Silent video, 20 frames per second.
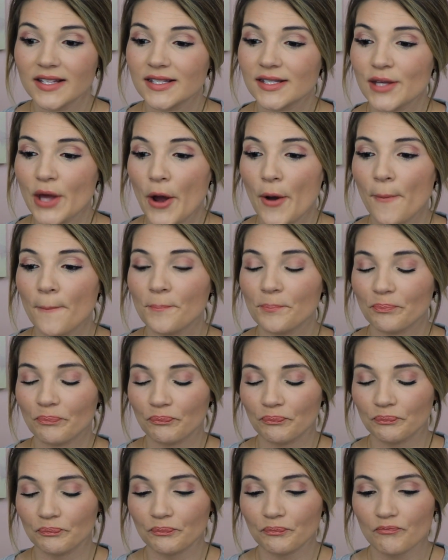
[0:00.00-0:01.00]
So
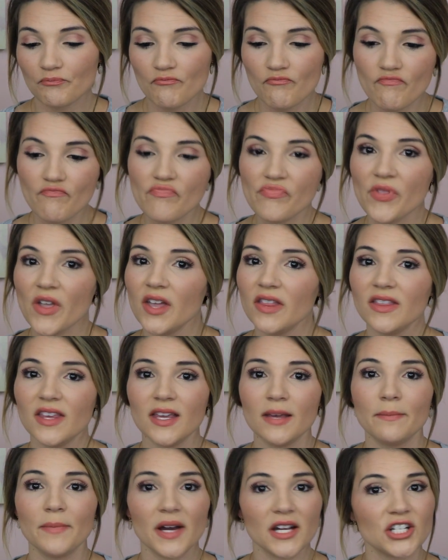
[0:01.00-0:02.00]

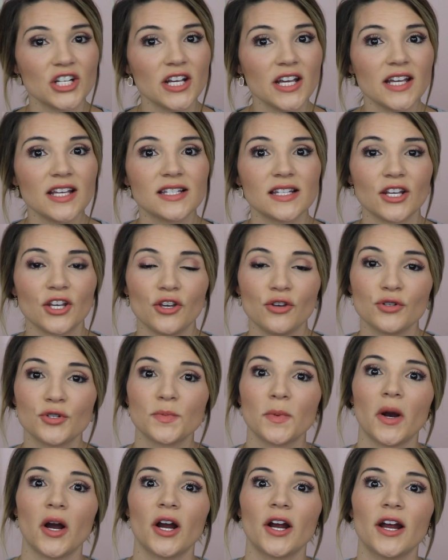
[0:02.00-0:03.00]
the budget is a
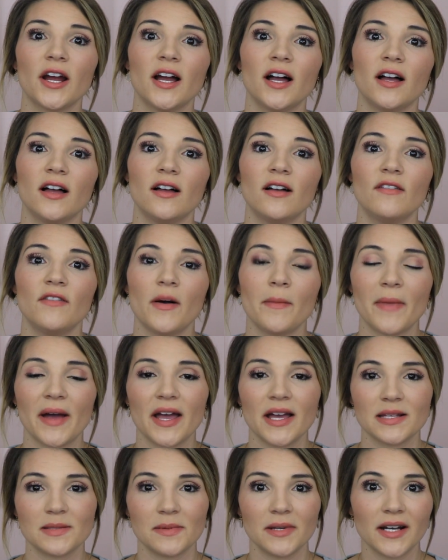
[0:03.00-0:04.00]
huge part of my
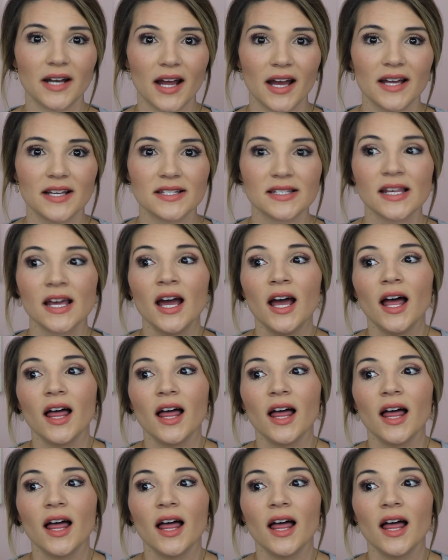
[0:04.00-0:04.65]
husband and I's